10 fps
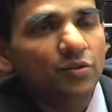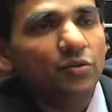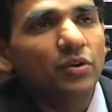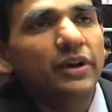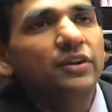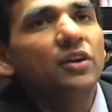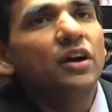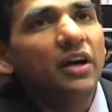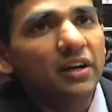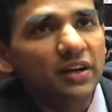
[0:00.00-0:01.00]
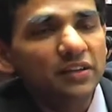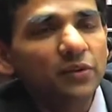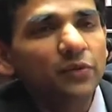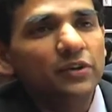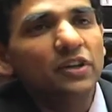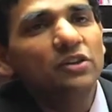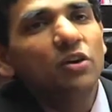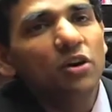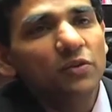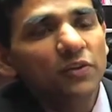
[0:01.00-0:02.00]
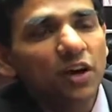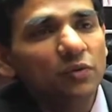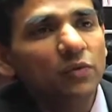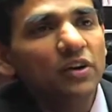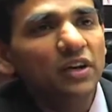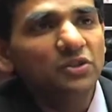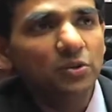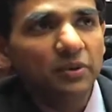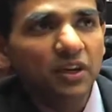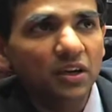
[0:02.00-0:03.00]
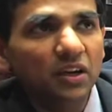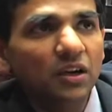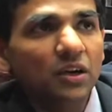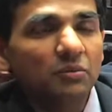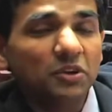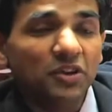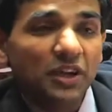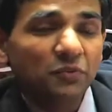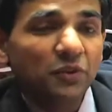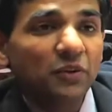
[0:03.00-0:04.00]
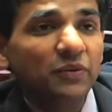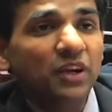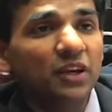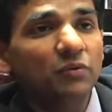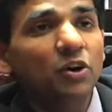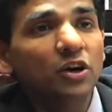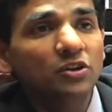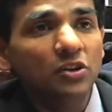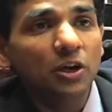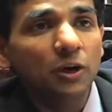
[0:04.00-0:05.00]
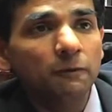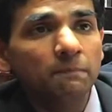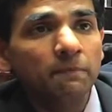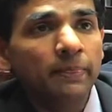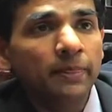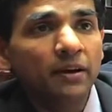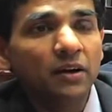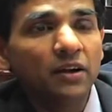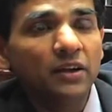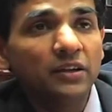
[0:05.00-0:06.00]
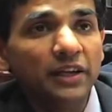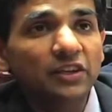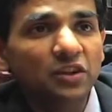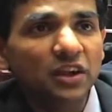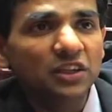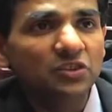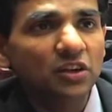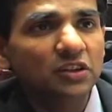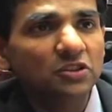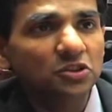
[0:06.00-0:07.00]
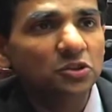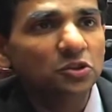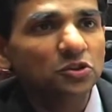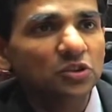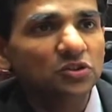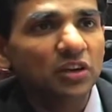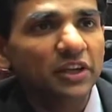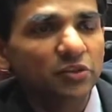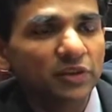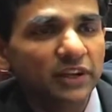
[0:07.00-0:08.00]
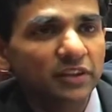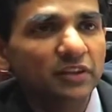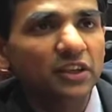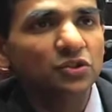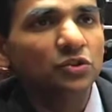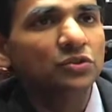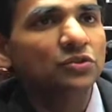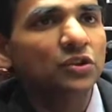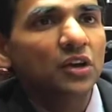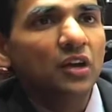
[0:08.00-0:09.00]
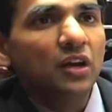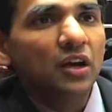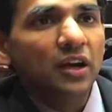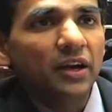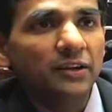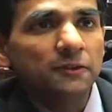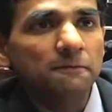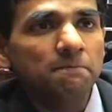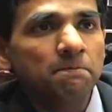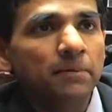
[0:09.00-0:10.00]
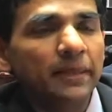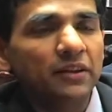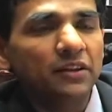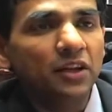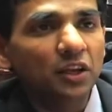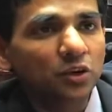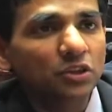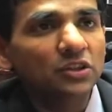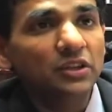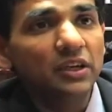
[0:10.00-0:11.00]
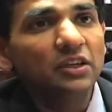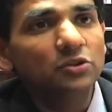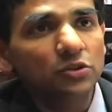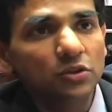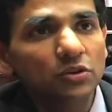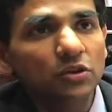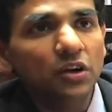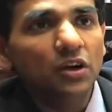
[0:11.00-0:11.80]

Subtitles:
Right. And I think for that, a lot of groundwork has to be done. But thankfully, we have got now international institutions like United Nations, and they need to do